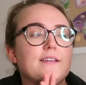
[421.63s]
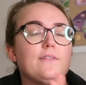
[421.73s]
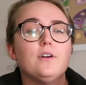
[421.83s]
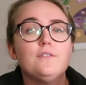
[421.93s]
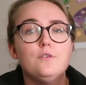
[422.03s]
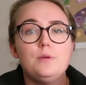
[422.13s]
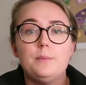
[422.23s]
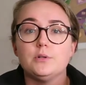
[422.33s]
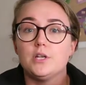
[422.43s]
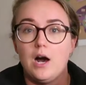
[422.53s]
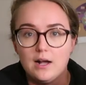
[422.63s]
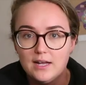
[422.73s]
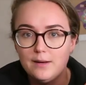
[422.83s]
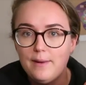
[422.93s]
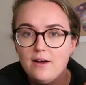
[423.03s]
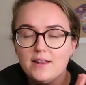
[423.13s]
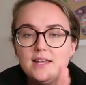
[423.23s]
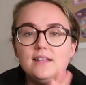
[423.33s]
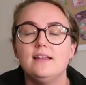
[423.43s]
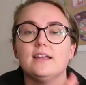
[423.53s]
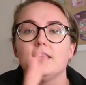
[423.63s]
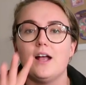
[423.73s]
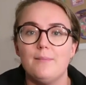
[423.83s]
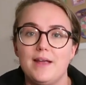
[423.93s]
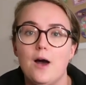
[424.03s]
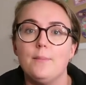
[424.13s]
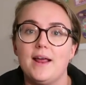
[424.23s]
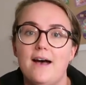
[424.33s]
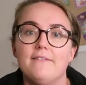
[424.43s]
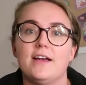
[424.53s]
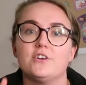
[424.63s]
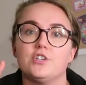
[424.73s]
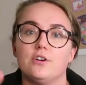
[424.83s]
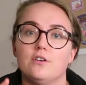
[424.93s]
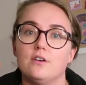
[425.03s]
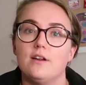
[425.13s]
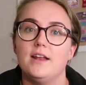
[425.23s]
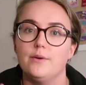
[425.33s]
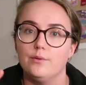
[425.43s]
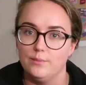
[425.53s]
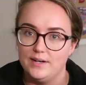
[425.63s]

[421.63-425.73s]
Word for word: I've heard a few people talking about it and like it coming out, but I haven't actually heard anyone